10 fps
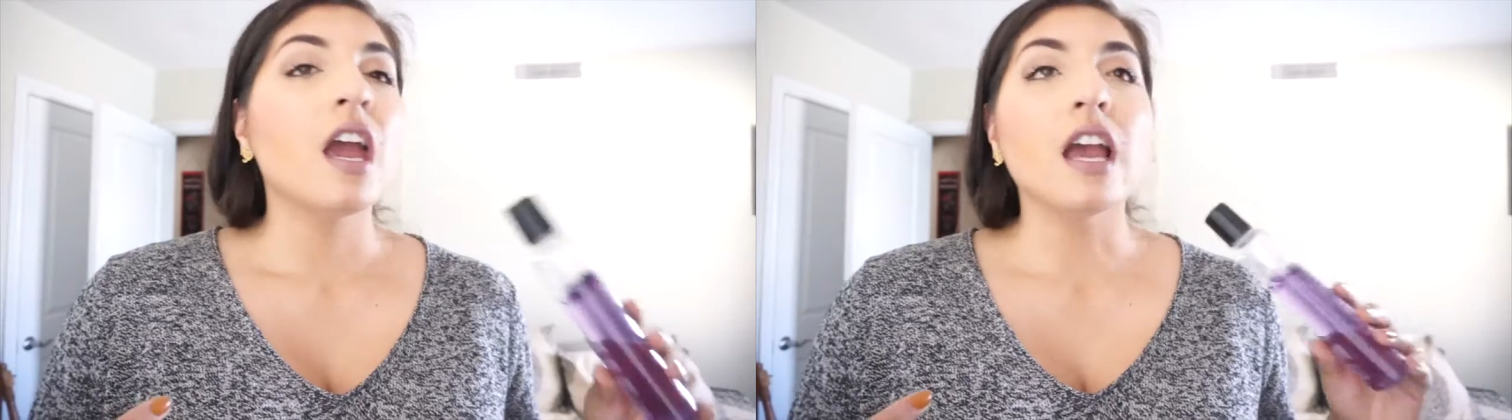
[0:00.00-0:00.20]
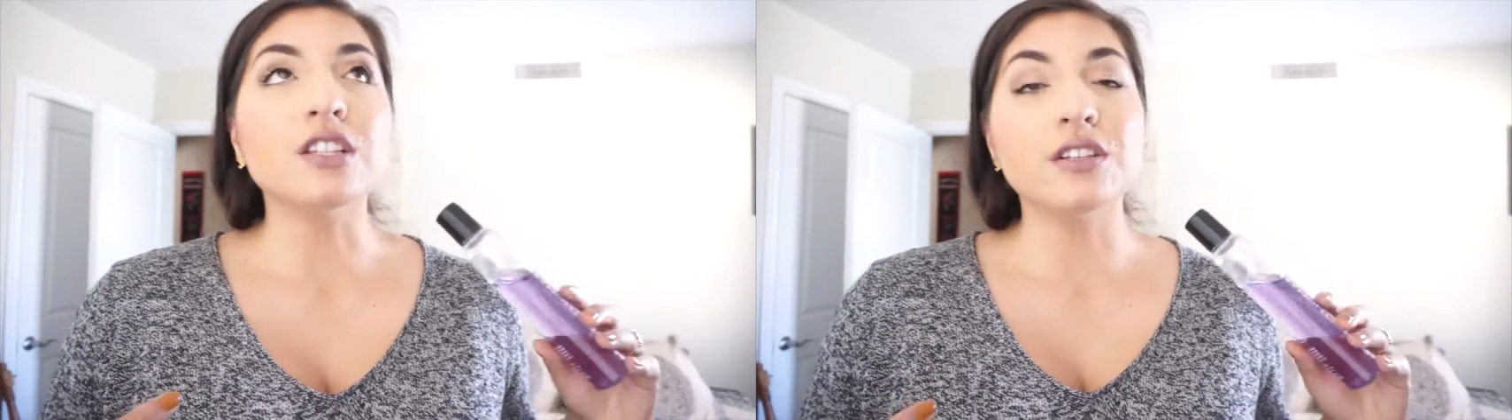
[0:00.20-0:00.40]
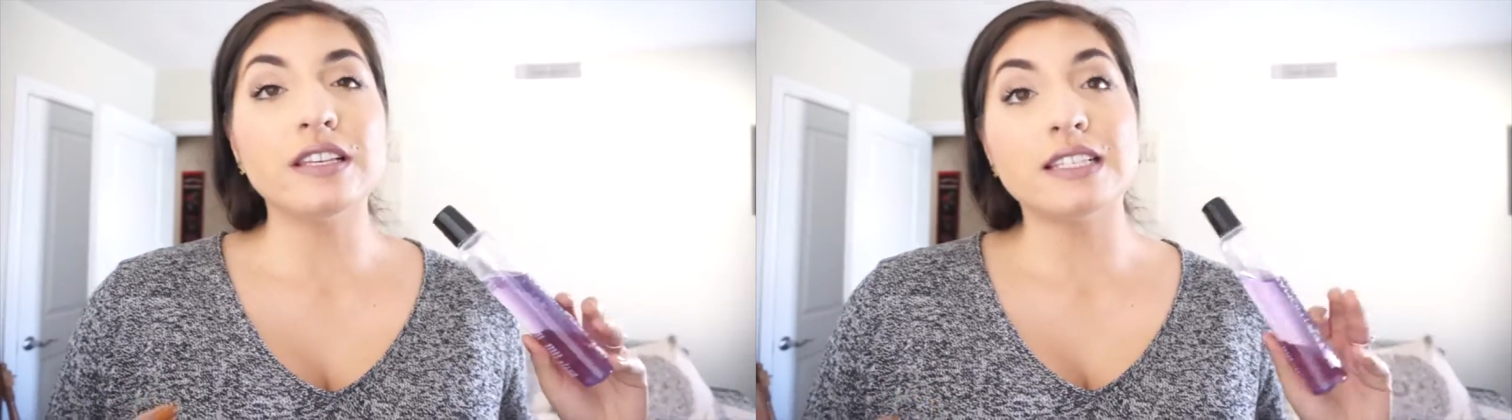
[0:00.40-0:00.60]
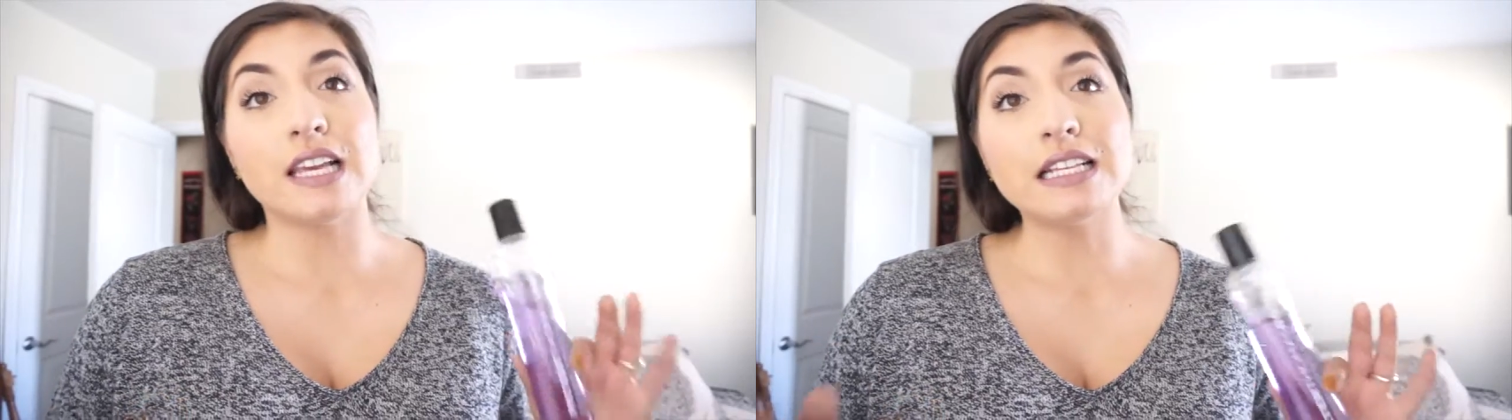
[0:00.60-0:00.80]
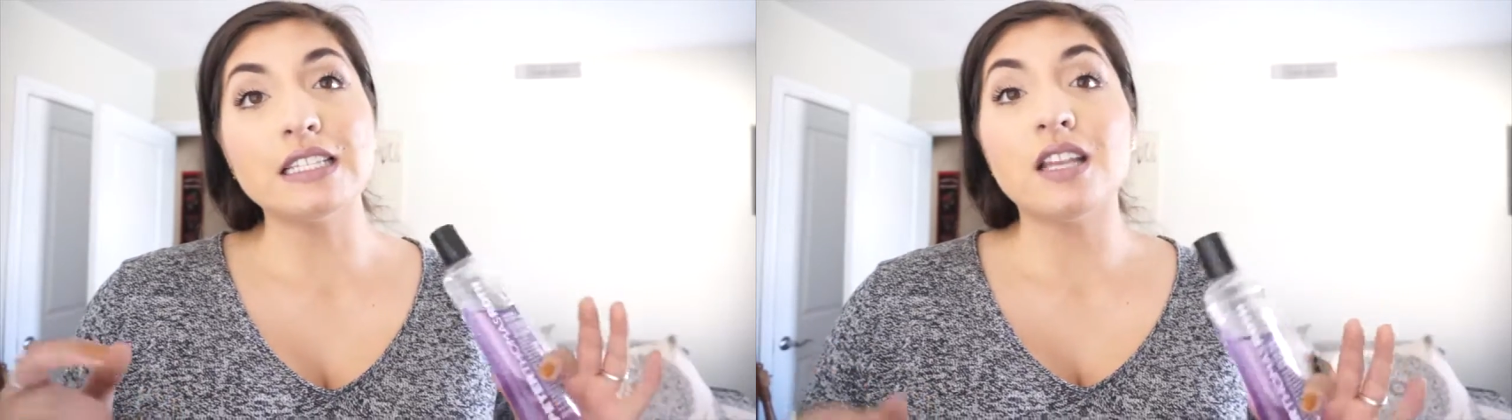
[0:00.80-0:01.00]
And so this
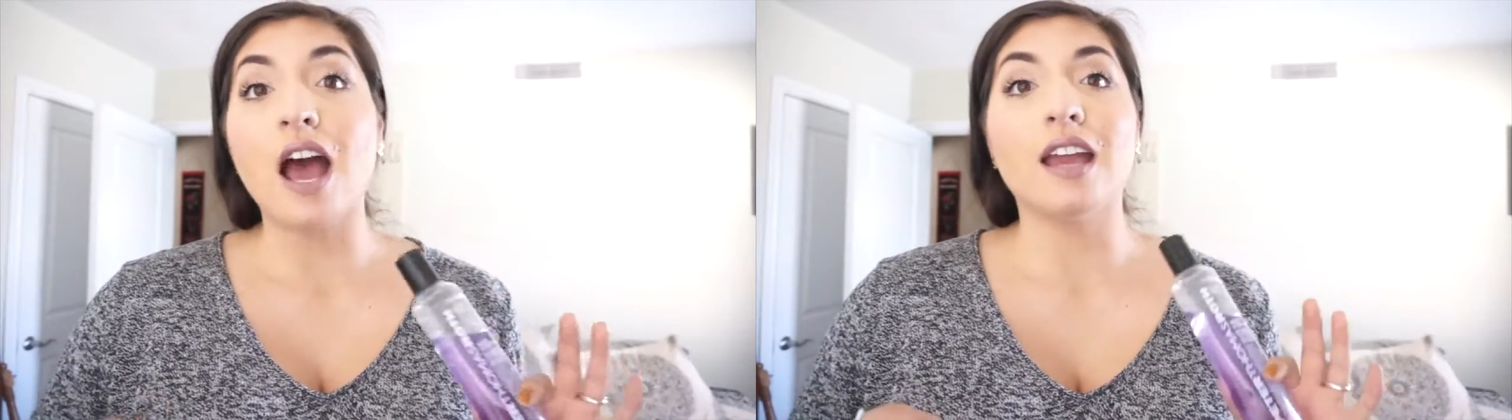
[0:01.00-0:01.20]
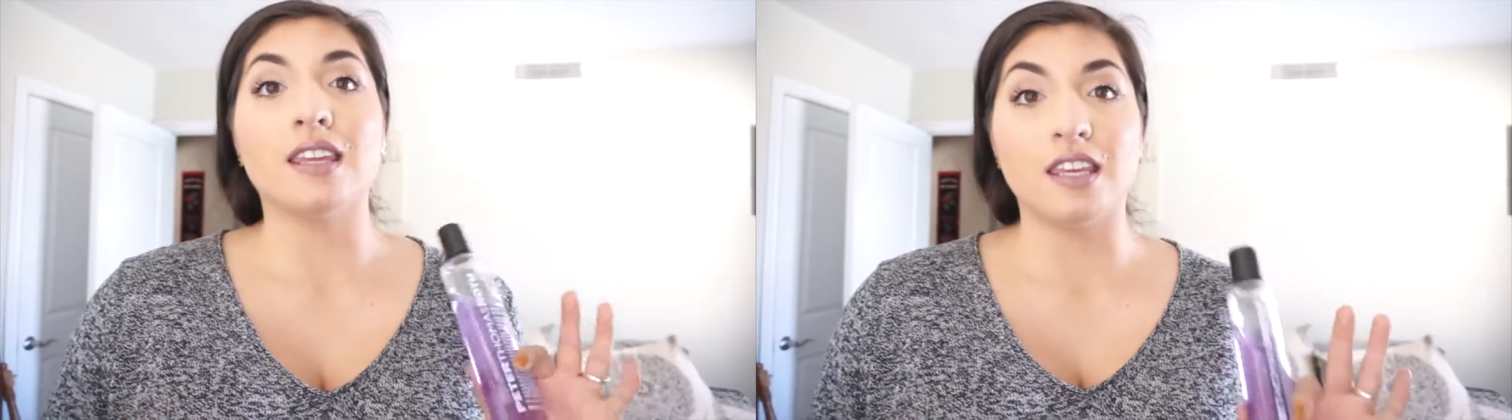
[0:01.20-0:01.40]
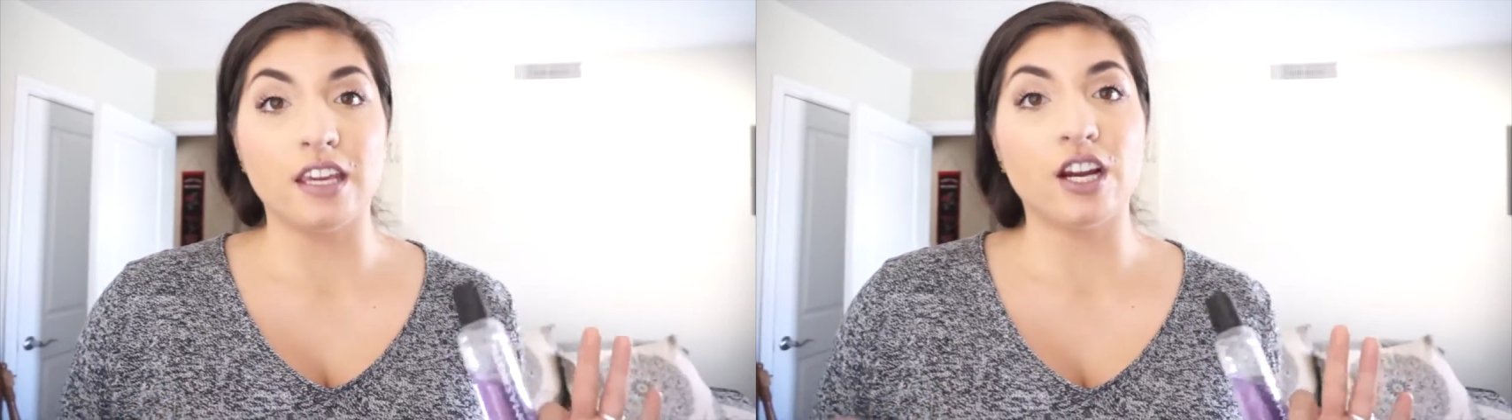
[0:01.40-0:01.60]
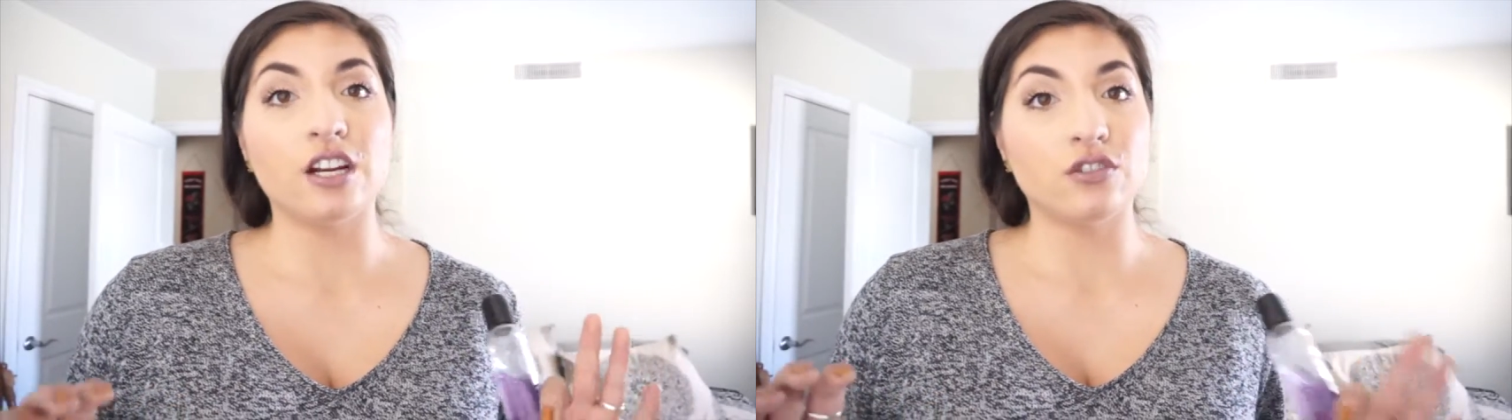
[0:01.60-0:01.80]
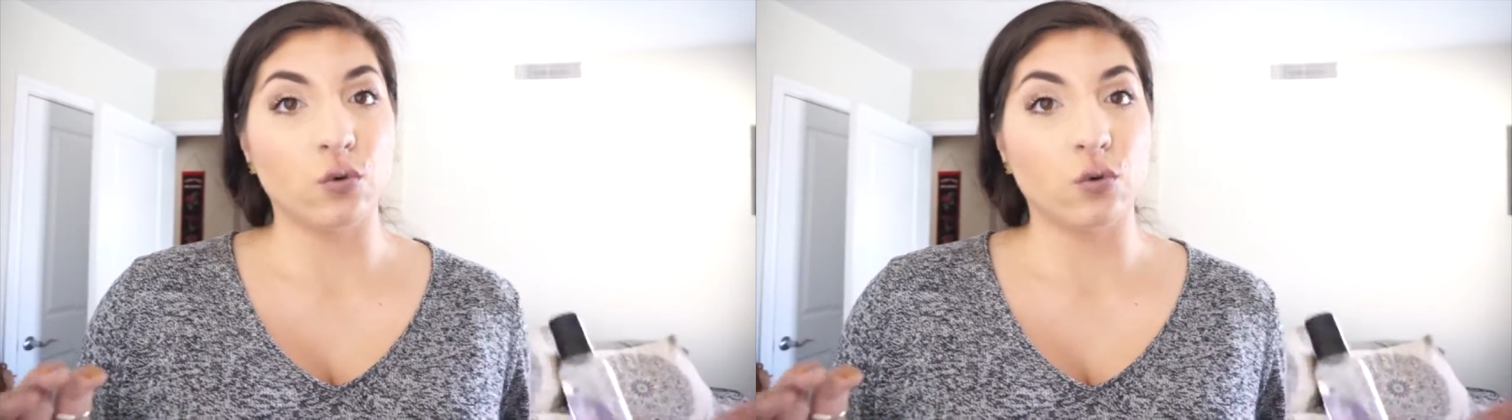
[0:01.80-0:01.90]
is not geared